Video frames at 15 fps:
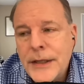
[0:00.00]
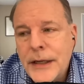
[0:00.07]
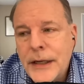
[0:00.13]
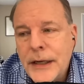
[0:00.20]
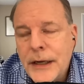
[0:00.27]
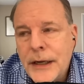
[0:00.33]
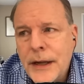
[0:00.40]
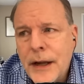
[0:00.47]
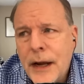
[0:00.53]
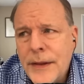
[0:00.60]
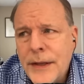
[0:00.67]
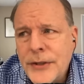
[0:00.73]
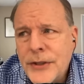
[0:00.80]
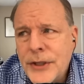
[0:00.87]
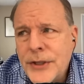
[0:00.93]
uh, I,
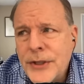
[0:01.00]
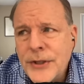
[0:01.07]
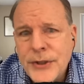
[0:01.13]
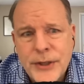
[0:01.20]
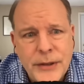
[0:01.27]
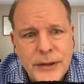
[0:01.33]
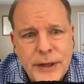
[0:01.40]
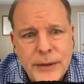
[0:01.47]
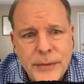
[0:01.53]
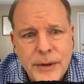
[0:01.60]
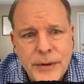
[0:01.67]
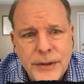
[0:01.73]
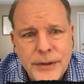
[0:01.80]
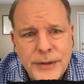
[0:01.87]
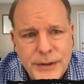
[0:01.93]
think Justice Scalia
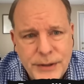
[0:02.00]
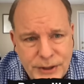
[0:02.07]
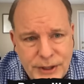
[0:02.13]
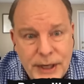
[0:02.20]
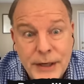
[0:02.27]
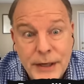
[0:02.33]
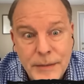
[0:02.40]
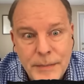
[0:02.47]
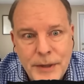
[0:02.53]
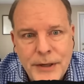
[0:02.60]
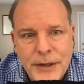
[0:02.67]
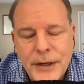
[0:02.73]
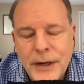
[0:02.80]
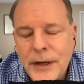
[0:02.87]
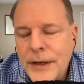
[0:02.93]
wrote a dissenting
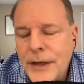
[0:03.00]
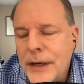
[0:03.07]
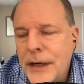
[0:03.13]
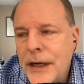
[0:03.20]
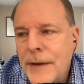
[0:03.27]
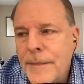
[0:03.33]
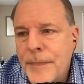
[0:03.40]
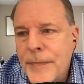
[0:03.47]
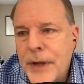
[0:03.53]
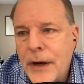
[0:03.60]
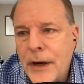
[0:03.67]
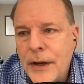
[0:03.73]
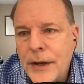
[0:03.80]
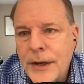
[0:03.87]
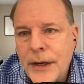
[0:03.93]
opinion on um,
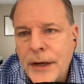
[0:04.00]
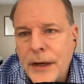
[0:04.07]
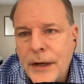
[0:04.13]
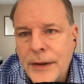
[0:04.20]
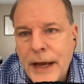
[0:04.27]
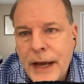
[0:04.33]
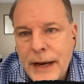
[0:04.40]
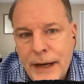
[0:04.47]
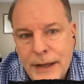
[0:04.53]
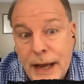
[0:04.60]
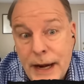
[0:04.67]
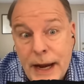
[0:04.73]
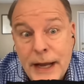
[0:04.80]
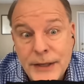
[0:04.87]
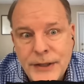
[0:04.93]
on on that, and
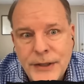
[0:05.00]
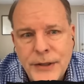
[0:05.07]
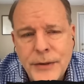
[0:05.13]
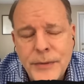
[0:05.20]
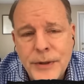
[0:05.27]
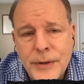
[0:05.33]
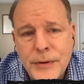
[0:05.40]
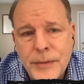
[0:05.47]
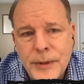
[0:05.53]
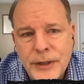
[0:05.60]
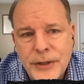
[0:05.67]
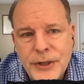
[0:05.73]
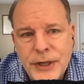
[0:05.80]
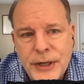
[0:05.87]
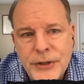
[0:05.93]
that had to do with the
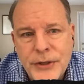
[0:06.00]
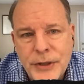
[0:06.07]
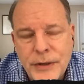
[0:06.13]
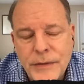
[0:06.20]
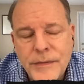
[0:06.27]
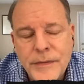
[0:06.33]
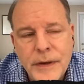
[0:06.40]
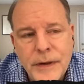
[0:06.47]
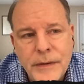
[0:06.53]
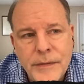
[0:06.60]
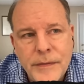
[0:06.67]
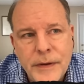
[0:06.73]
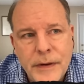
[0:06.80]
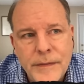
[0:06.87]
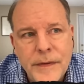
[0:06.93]
criminalization of
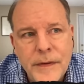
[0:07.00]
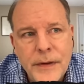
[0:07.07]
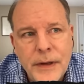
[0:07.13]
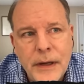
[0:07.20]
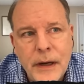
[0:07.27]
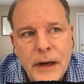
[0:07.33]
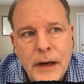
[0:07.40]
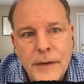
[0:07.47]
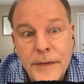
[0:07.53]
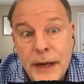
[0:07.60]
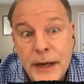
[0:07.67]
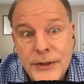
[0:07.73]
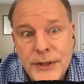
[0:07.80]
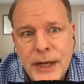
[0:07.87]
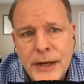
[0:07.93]
of of uh, of
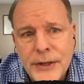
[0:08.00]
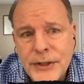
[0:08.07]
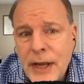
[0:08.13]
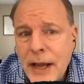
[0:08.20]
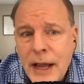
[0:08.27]
gay sex.